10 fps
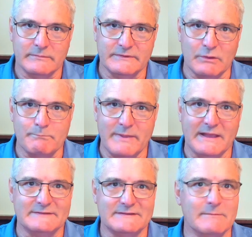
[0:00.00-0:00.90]
Your
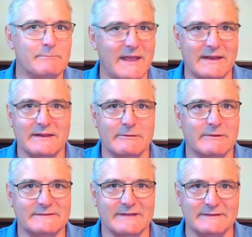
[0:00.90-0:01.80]
biggest competitor,
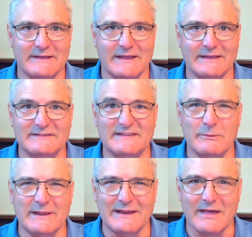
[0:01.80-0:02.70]
as they say, is
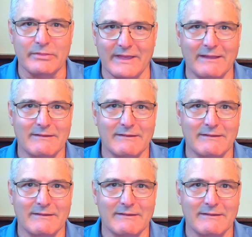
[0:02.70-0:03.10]
doing nothing.